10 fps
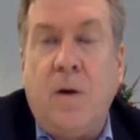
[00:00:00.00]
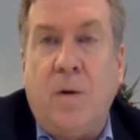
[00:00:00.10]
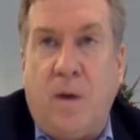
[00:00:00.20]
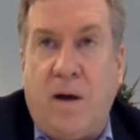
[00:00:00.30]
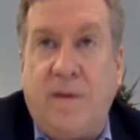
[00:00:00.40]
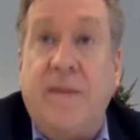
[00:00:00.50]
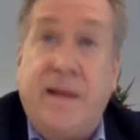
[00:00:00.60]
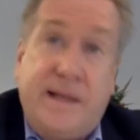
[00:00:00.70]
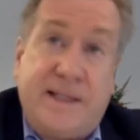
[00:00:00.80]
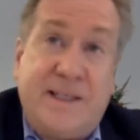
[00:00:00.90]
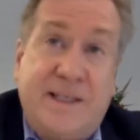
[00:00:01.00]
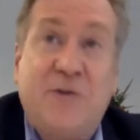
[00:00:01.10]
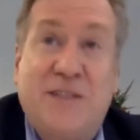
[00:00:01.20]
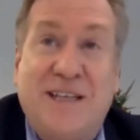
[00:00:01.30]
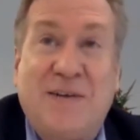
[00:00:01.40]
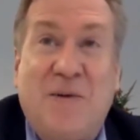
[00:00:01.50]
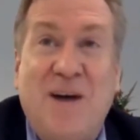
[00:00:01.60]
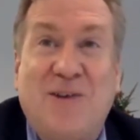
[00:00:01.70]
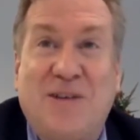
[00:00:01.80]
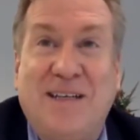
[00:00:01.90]
Well, it's an interesting
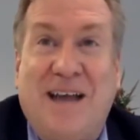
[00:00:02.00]
question.